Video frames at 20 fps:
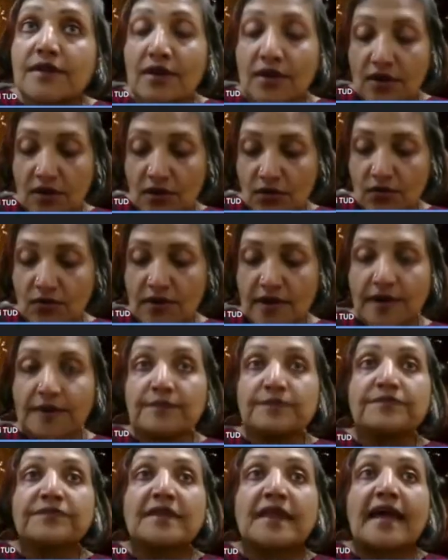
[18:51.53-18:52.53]
Okay.
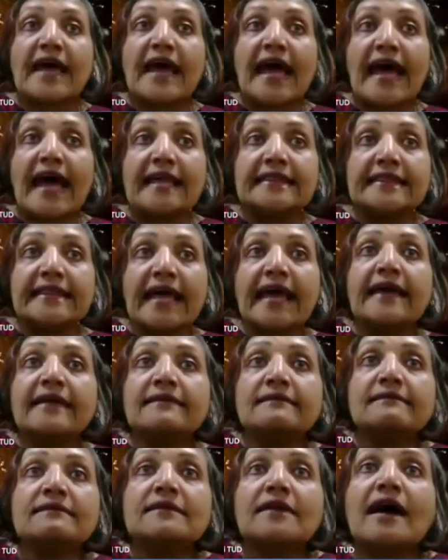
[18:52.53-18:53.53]
And
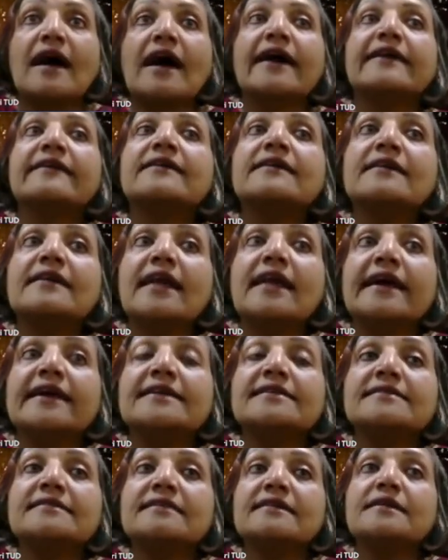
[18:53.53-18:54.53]
then I
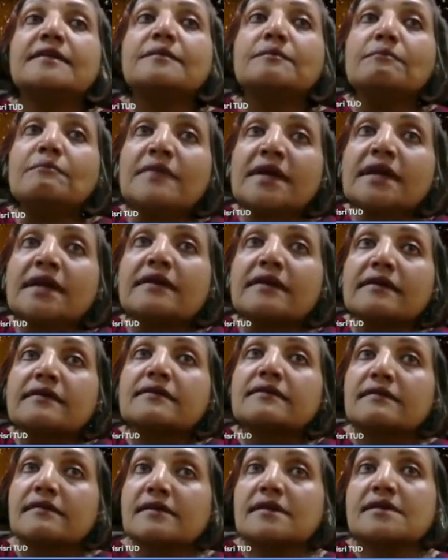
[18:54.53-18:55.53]
realized that meat
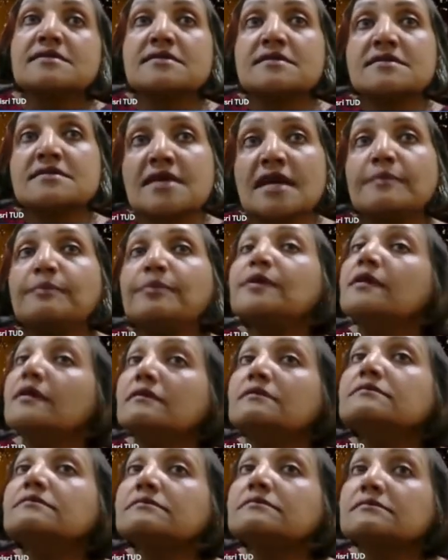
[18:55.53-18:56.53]
is the staple.
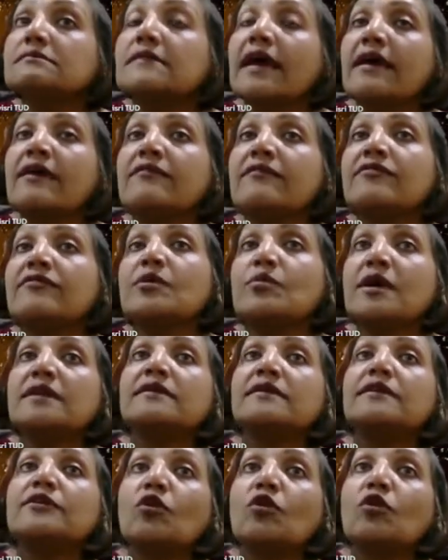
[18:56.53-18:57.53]
Everywhere
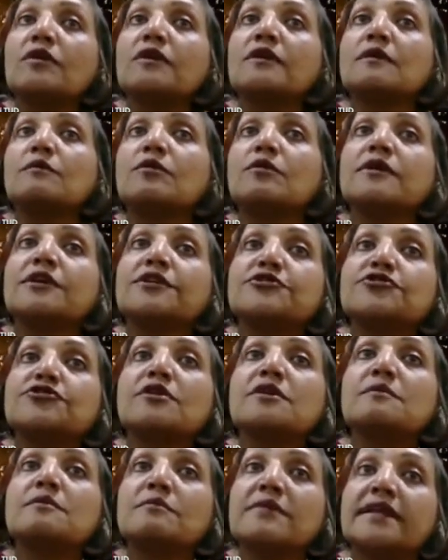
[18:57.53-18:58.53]
they're talking about
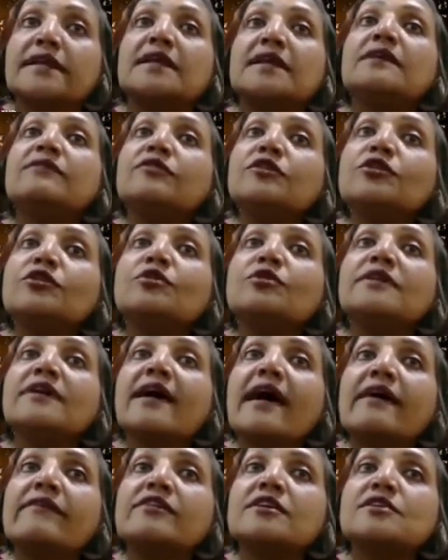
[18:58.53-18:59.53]
ensuring meat, even though they're
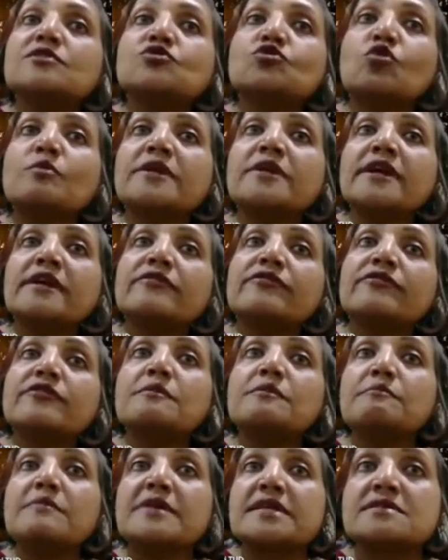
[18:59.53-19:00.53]
having so many different
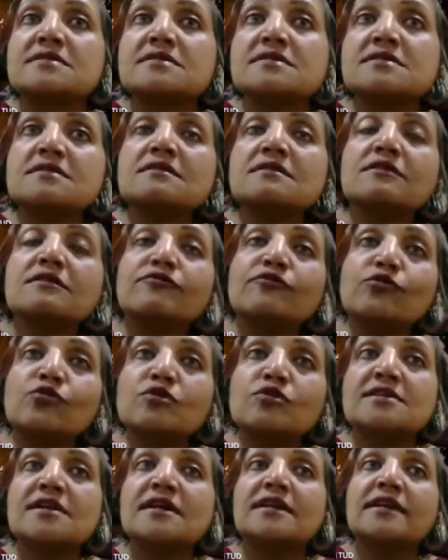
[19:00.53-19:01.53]
mixes in the food
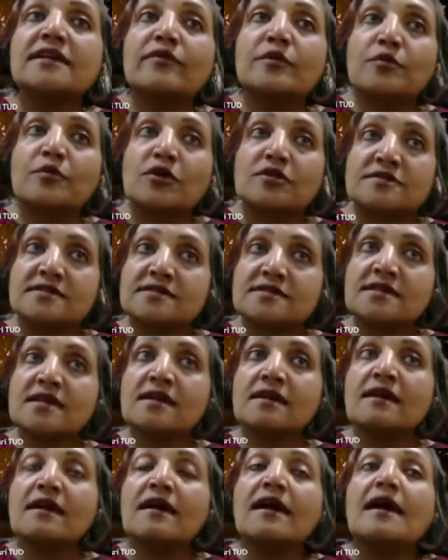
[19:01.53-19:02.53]
that they were processing,
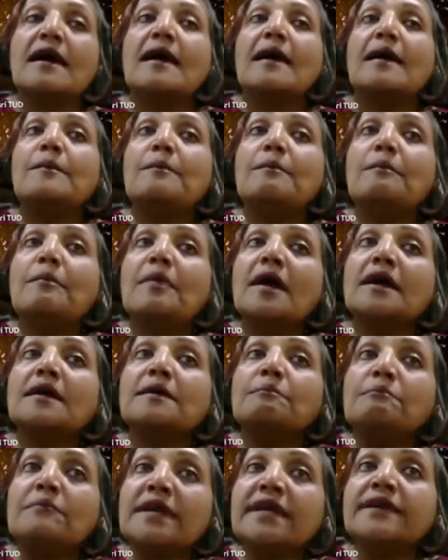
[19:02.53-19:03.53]
but
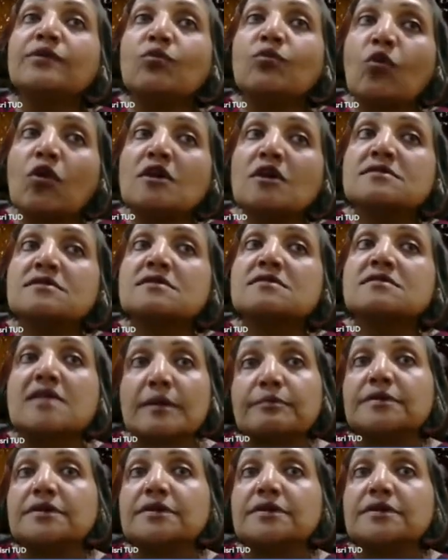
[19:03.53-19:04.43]
meat was the staple.